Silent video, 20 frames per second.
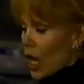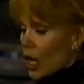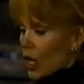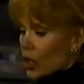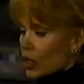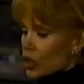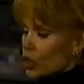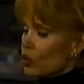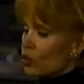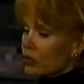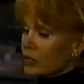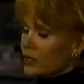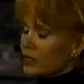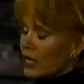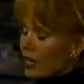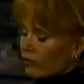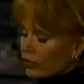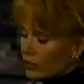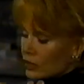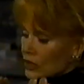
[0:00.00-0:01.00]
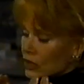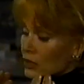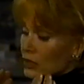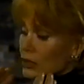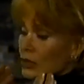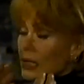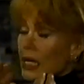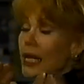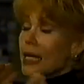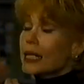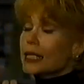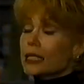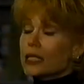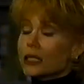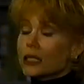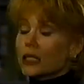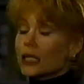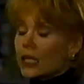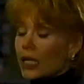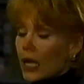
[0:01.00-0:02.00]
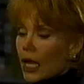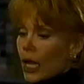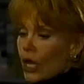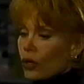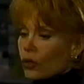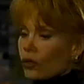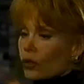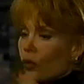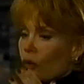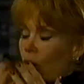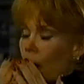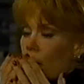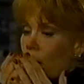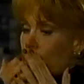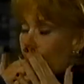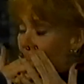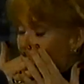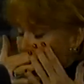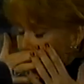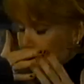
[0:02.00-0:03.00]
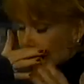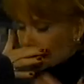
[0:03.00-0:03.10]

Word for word: You never cease to amaze